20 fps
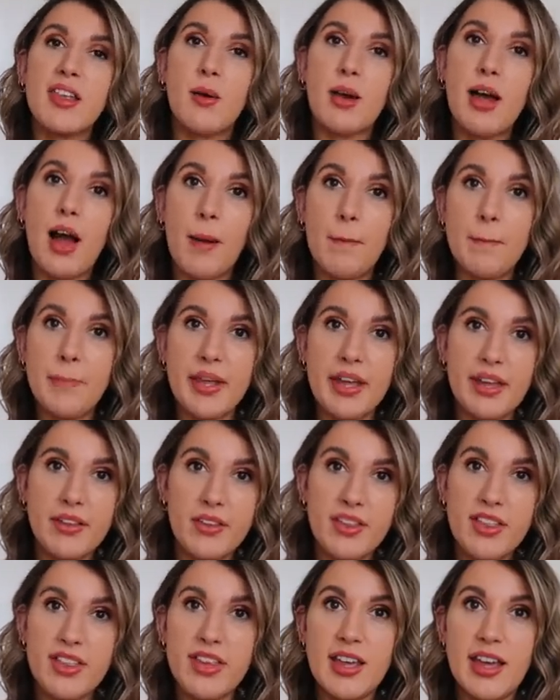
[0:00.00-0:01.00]
So I unpicked
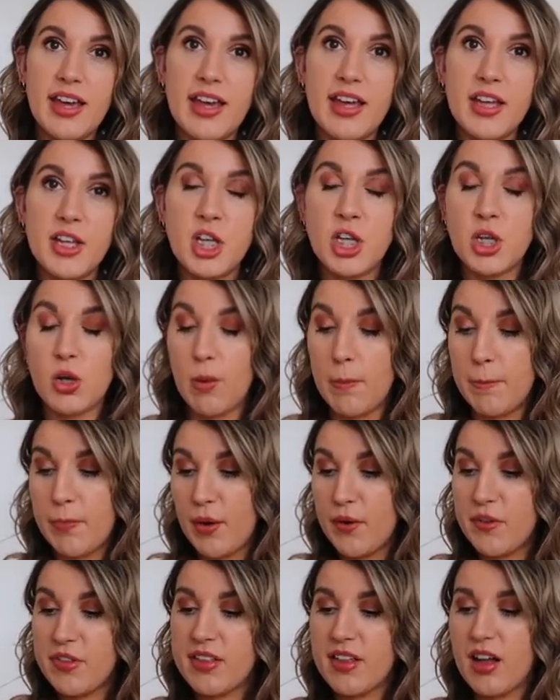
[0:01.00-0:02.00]
the stitch on
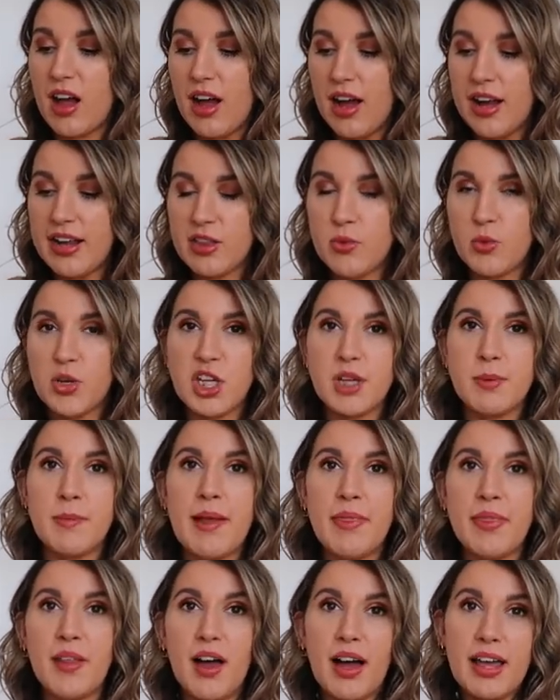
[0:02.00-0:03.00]
both sides, which
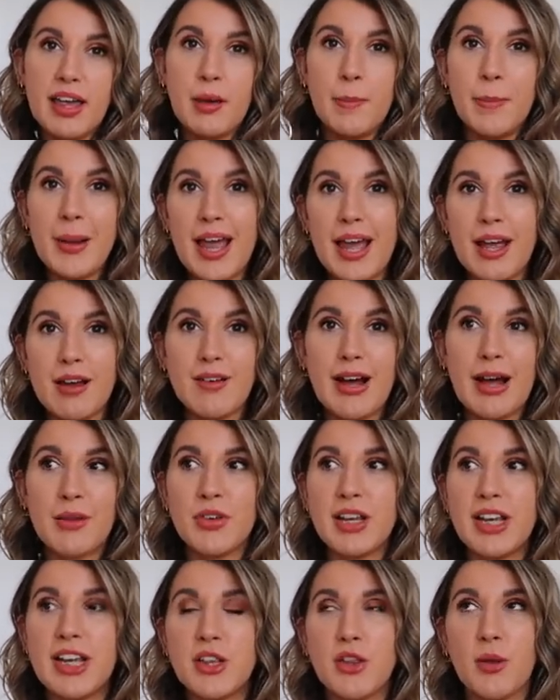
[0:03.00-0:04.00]
meant that I could play
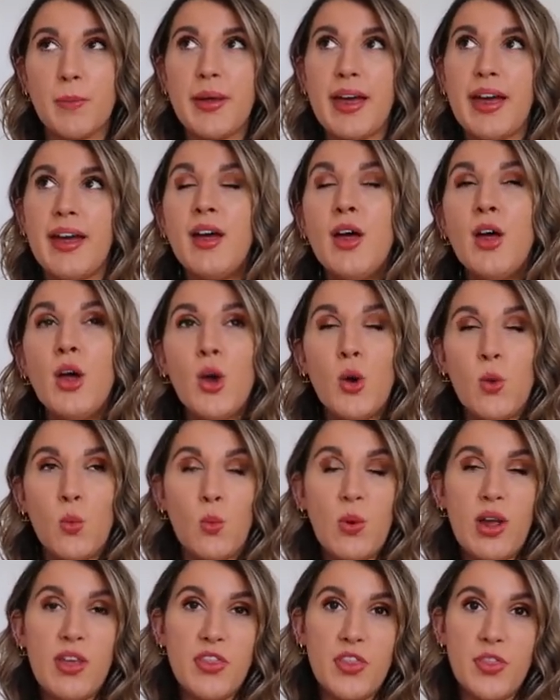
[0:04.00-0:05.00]
around a little bit
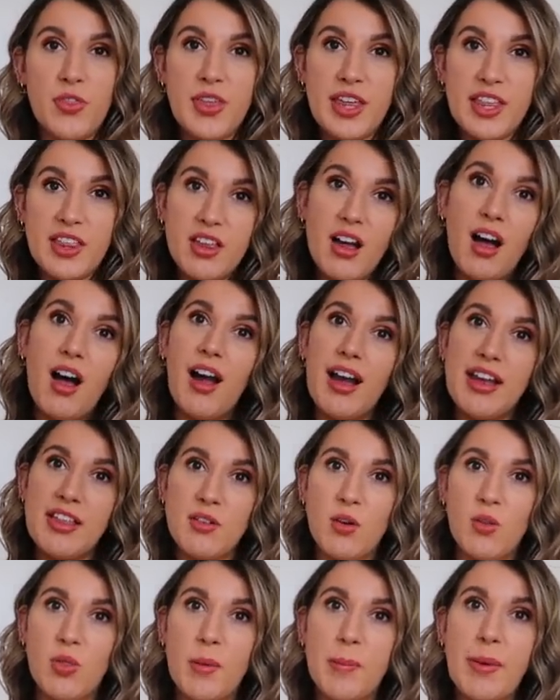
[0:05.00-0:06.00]
with the
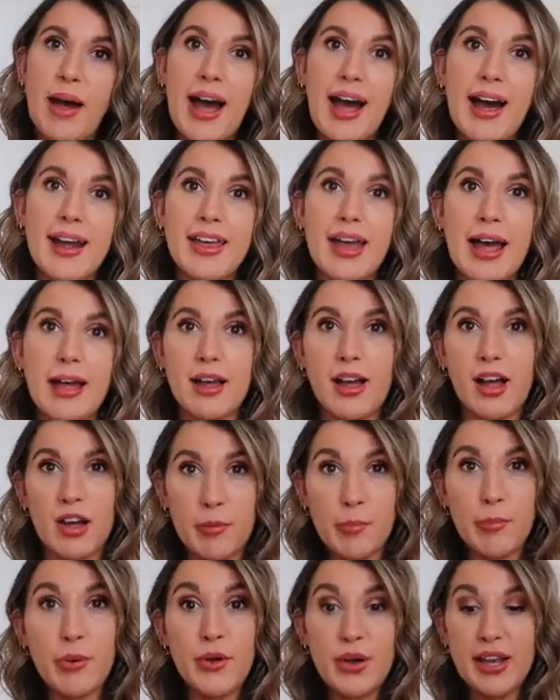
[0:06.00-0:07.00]
ties on the back and kind
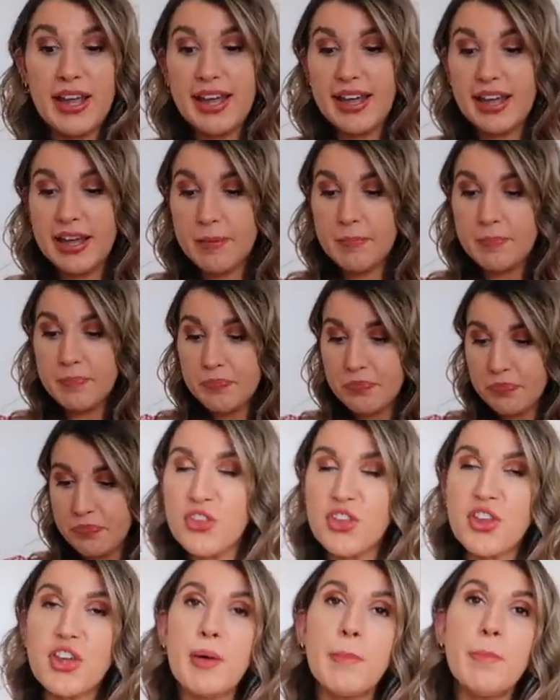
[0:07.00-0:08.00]
of pull it in.
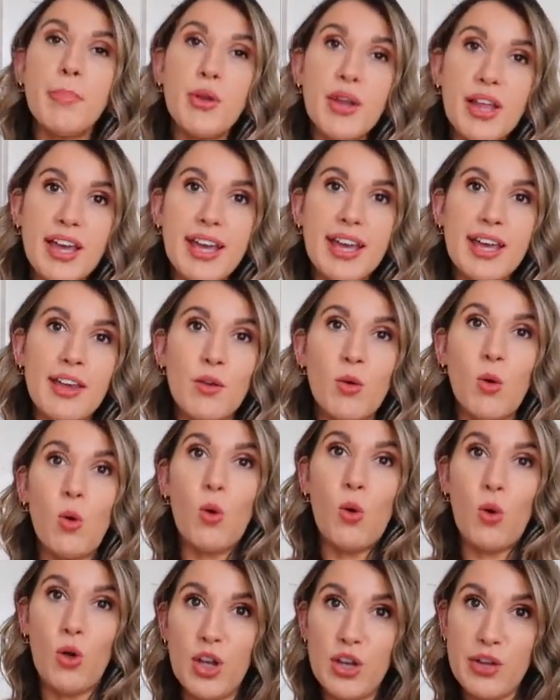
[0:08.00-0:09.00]
So you can pull it in
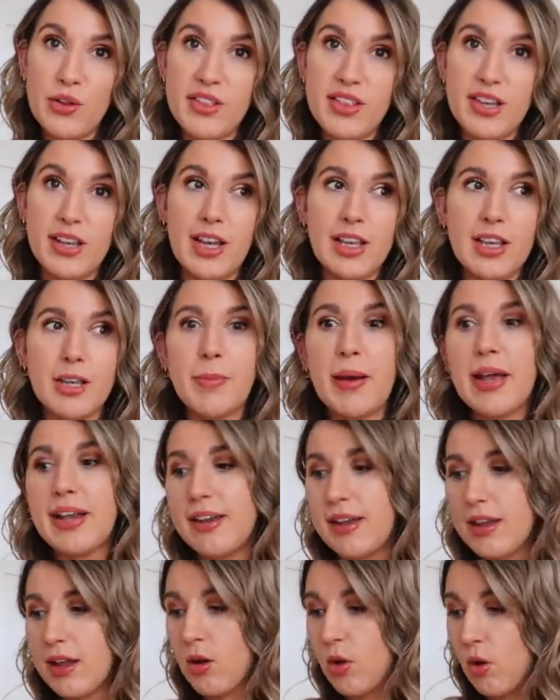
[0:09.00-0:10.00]
or loosen it
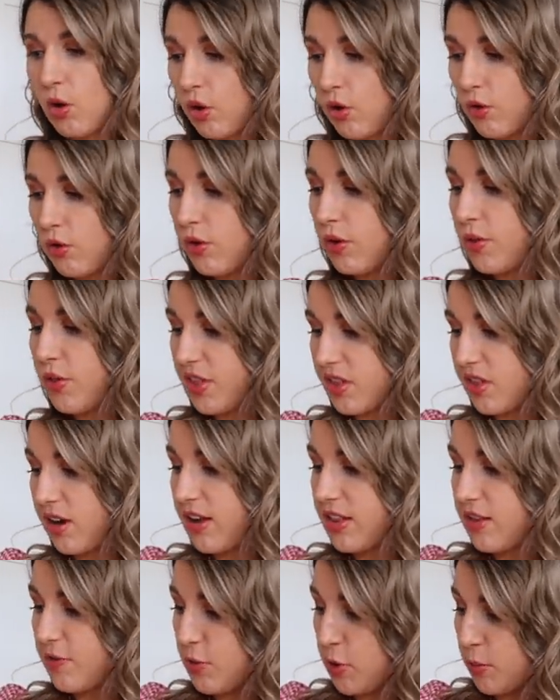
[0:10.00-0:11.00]
depending on the
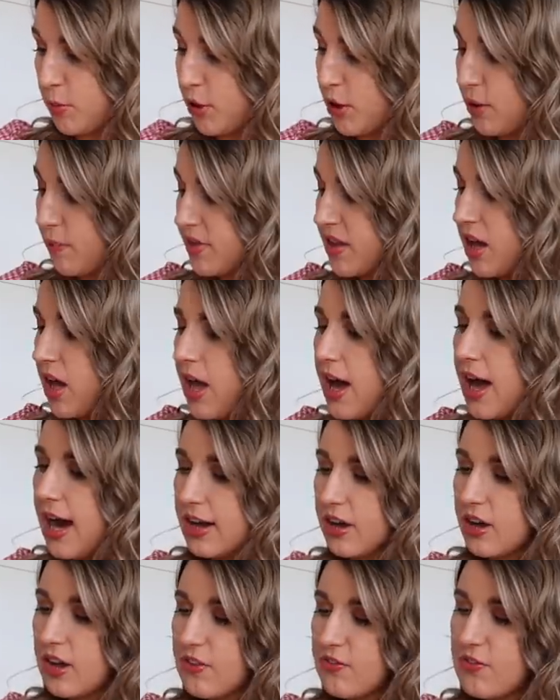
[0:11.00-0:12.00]
size of your boobs.
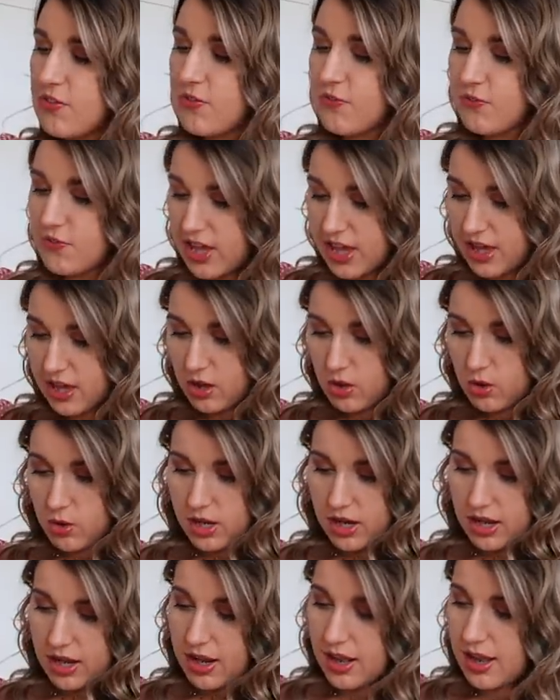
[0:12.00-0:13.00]
And I
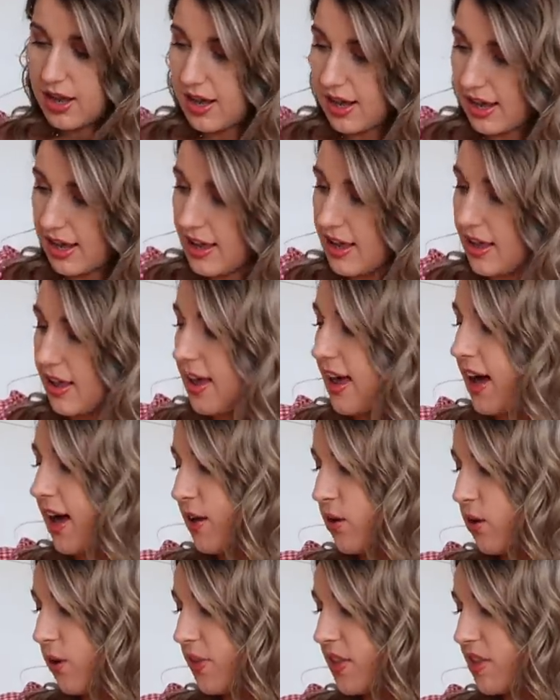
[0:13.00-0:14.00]
feel like, yeah,
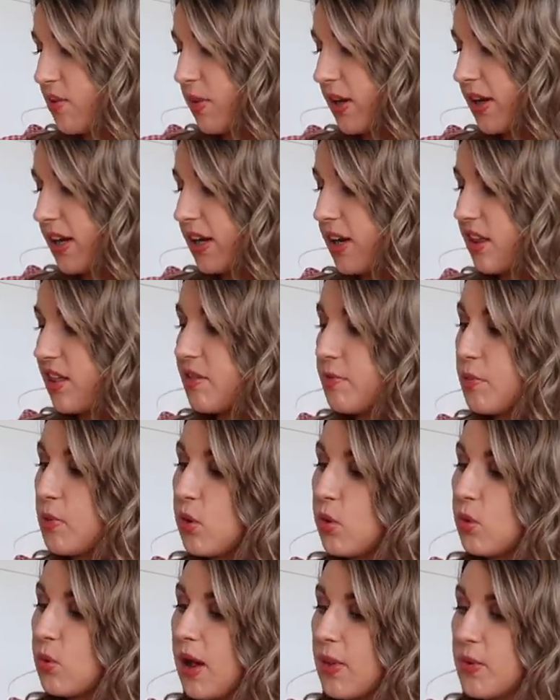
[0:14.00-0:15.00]
I got this one in a
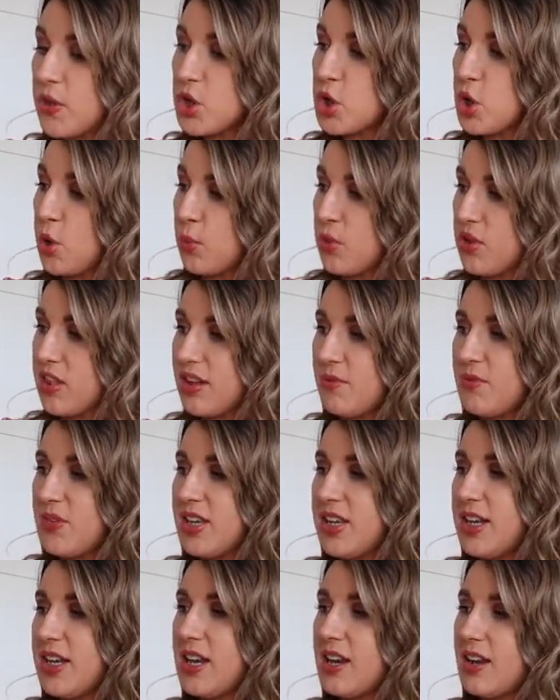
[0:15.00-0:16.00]
small and the top was
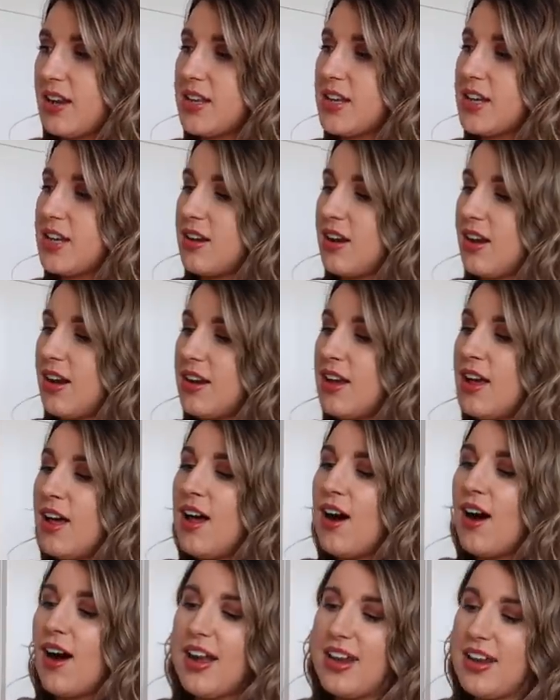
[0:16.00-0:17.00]
$17.99.
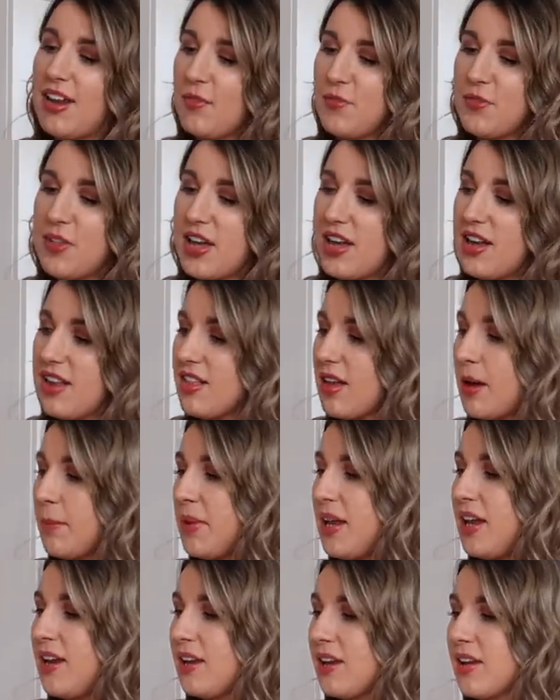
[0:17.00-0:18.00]
I love this. I
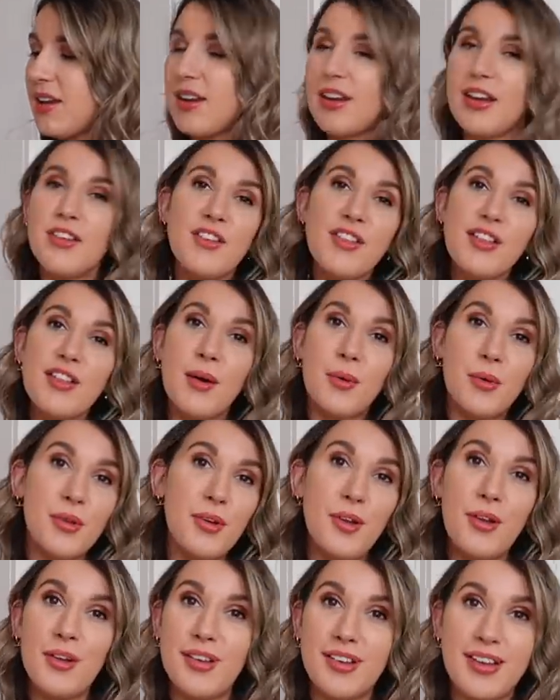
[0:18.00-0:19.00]
mean, can I just go on
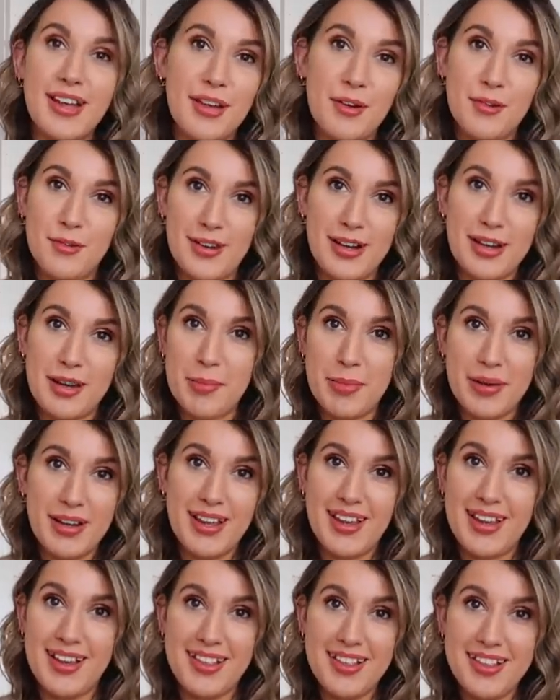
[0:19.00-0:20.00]
holiday already,
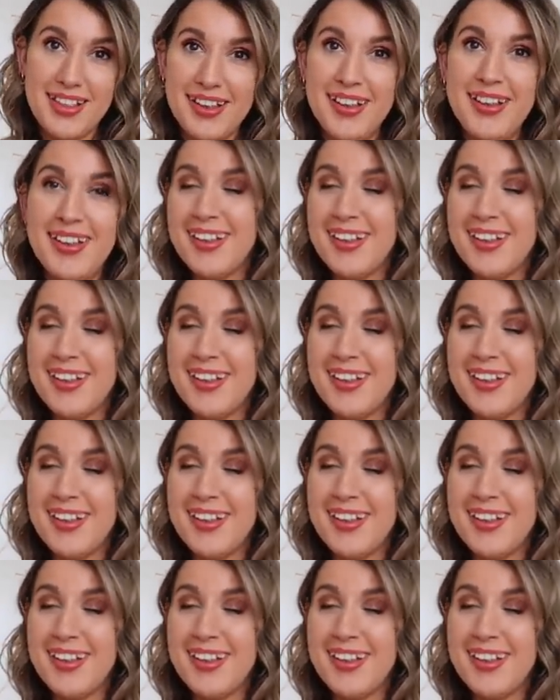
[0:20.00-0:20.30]
please?